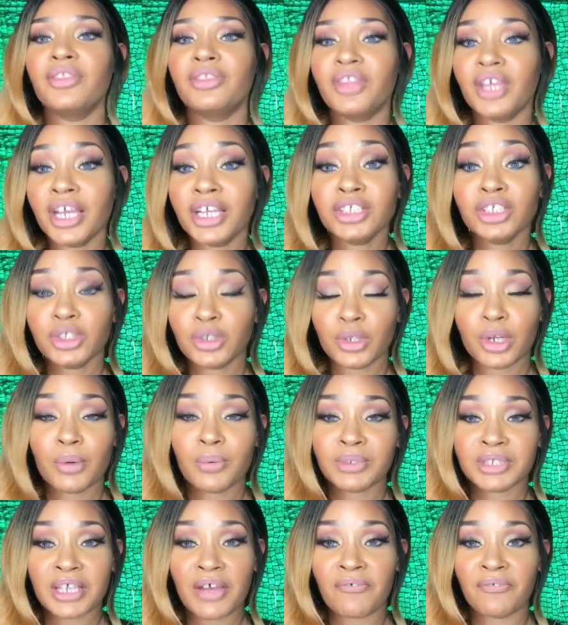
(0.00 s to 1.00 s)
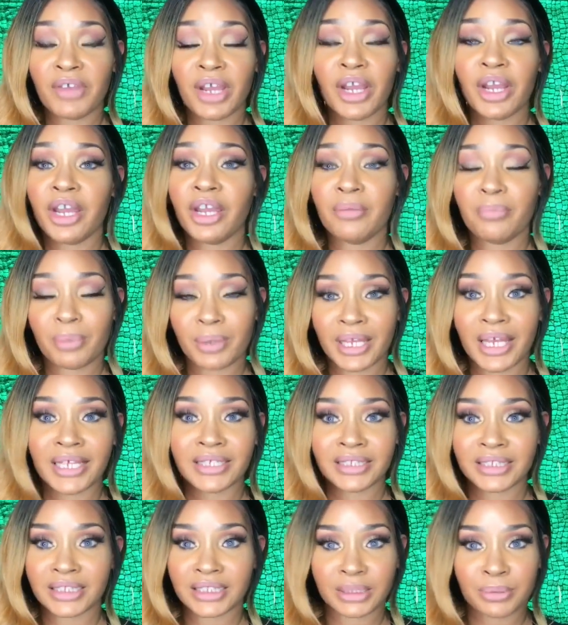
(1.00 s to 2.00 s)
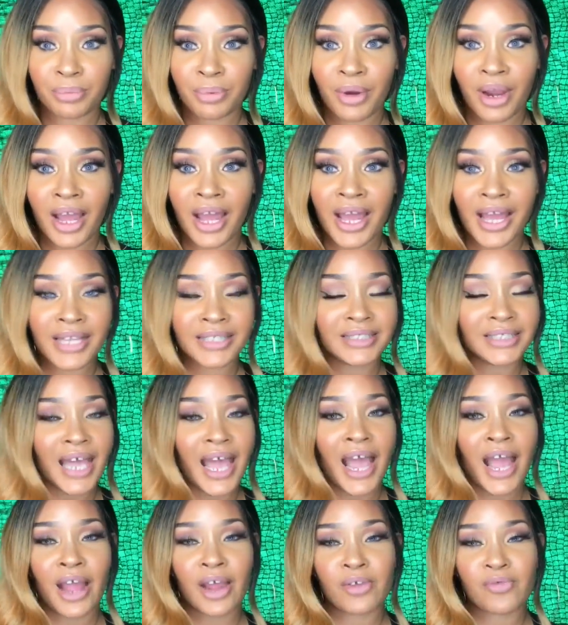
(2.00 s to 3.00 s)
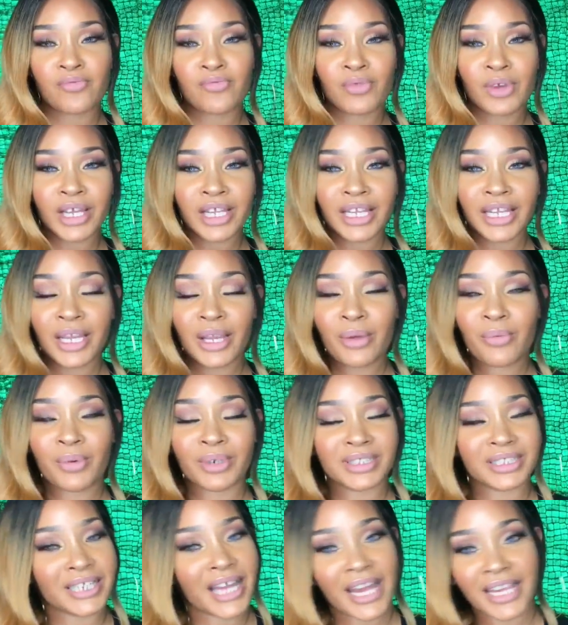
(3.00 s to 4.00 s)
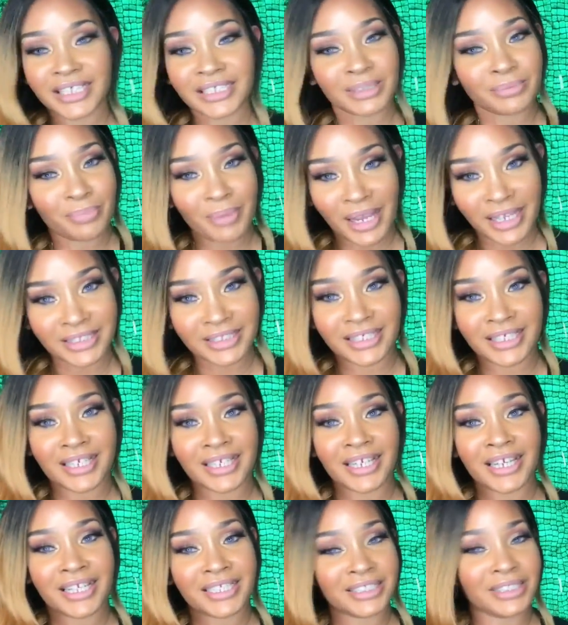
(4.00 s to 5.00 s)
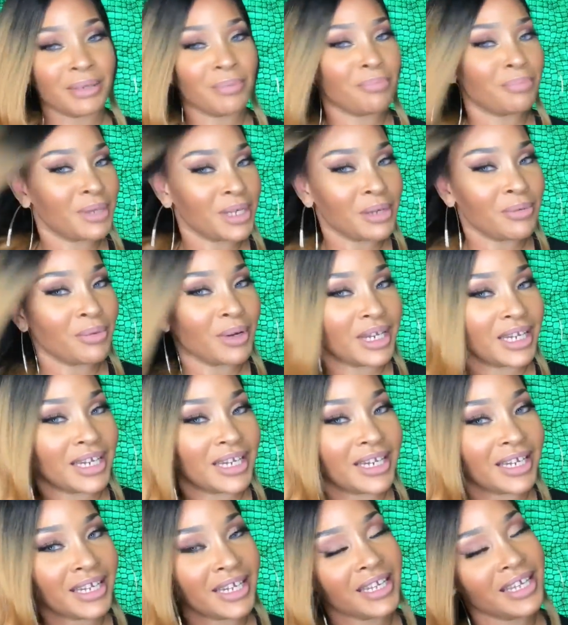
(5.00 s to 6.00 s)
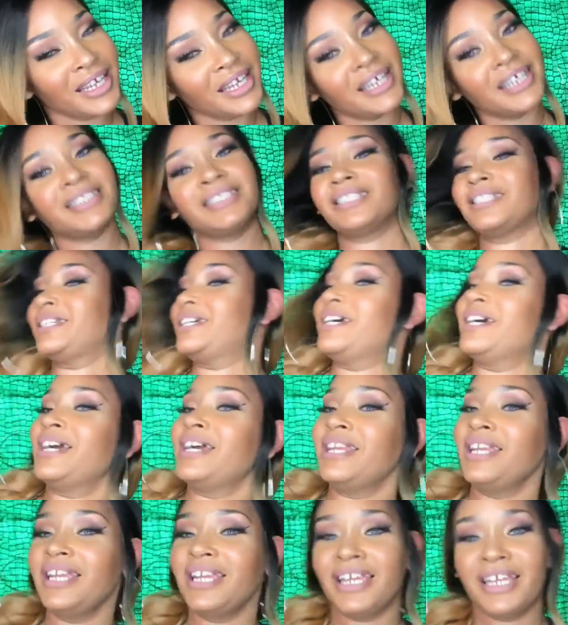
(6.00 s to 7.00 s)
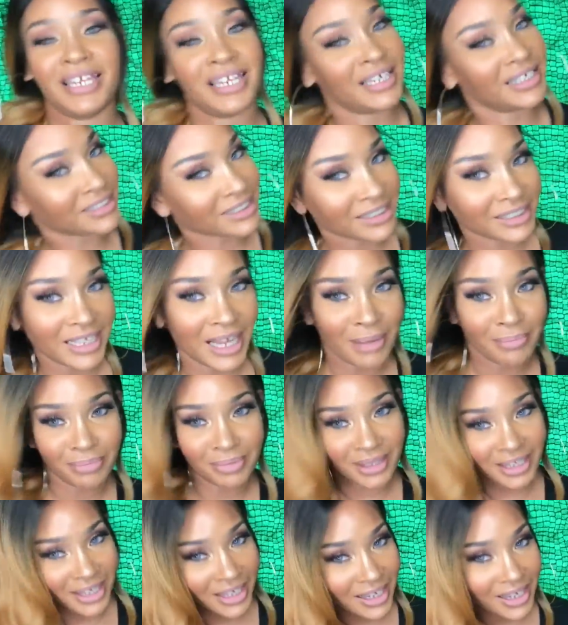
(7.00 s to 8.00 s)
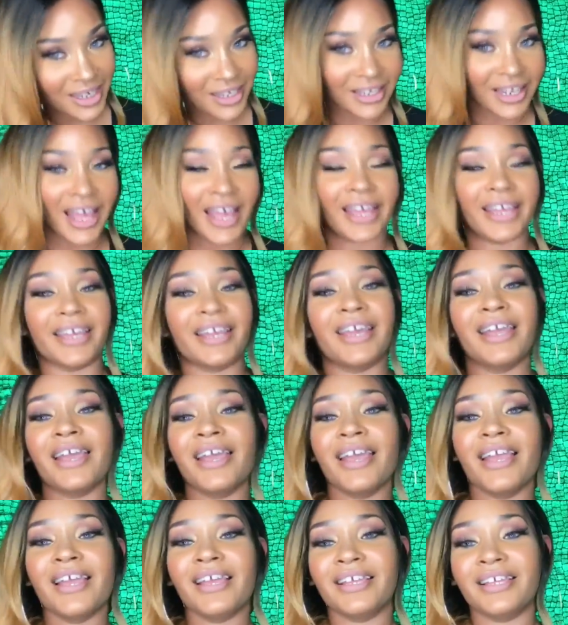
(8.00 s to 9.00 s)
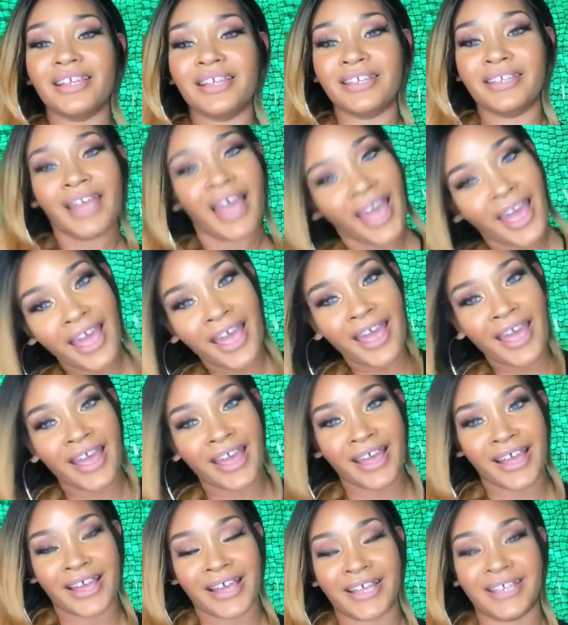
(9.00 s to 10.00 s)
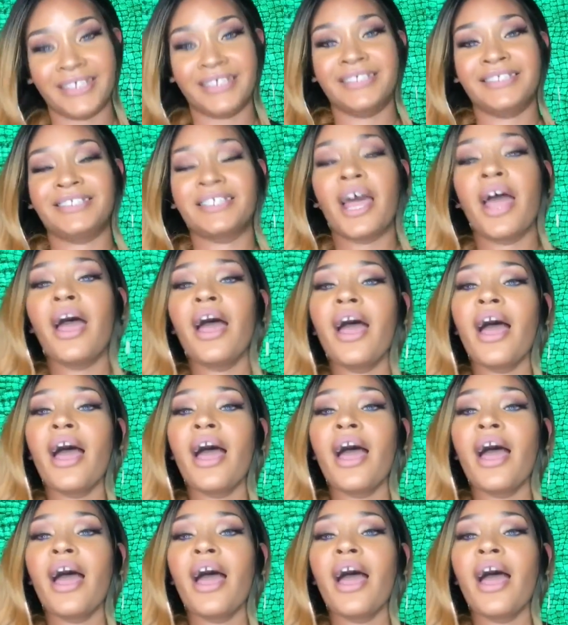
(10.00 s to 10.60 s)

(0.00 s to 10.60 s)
This unit was a very pleasant surprise. I really was not expecting it to be what it is, and honey, it is something. Like, yes!